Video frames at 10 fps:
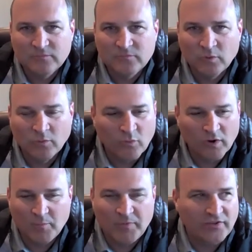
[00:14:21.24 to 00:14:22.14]

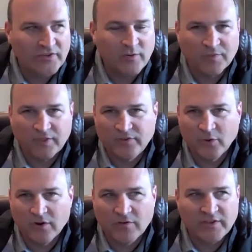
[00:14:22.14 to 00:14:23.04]
We're a building with a
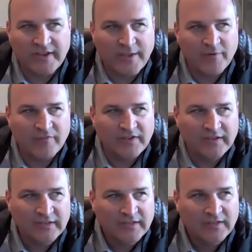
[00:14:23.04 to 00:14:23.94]
door over the name of it,
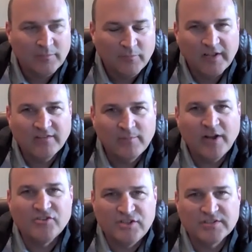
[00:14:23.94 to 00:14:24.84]
but it's
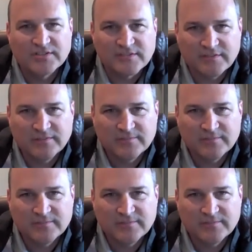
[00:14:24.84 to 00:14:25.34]
about Jesus.